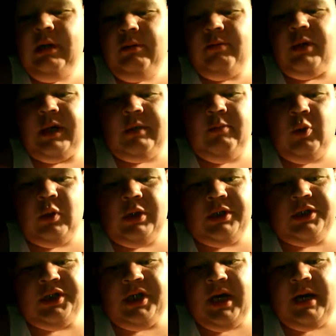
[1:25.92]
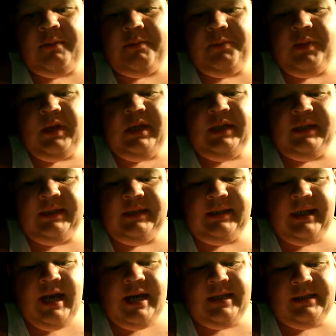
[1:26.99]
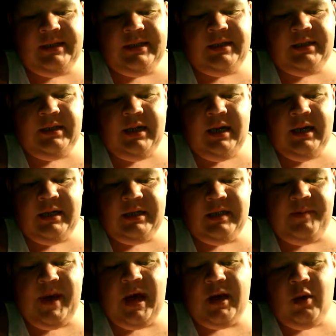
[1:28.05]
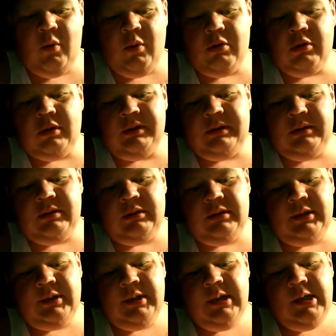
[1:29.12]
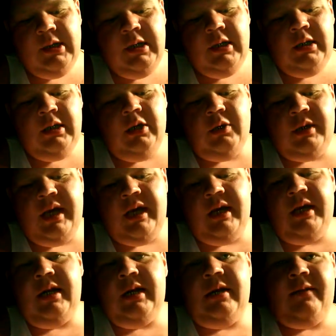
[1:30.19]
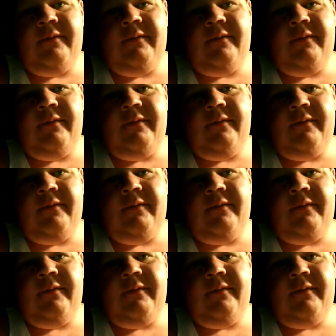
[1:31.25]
brick and mortar shop. These guys, Tobacco World, located in